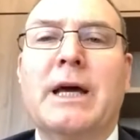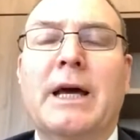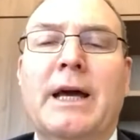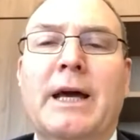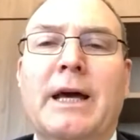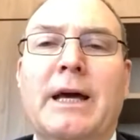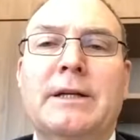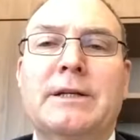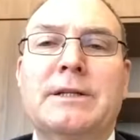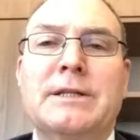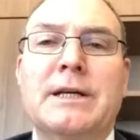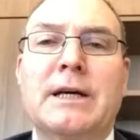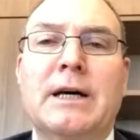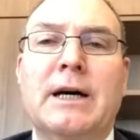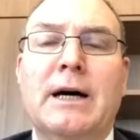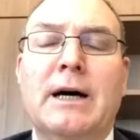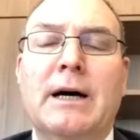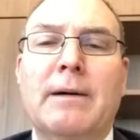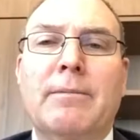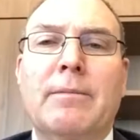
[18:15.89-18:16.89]
And
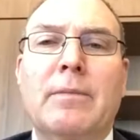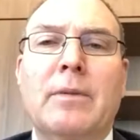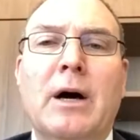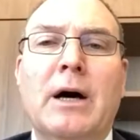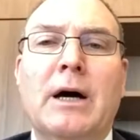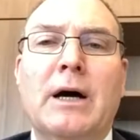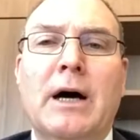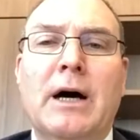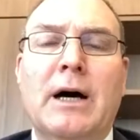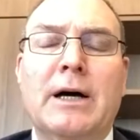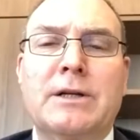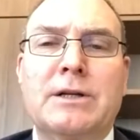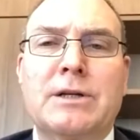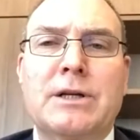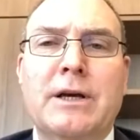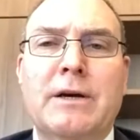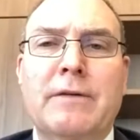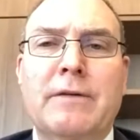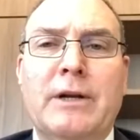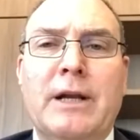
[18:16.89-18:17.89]
I'd
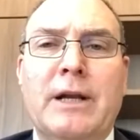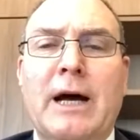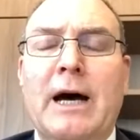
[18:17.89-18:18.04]
give an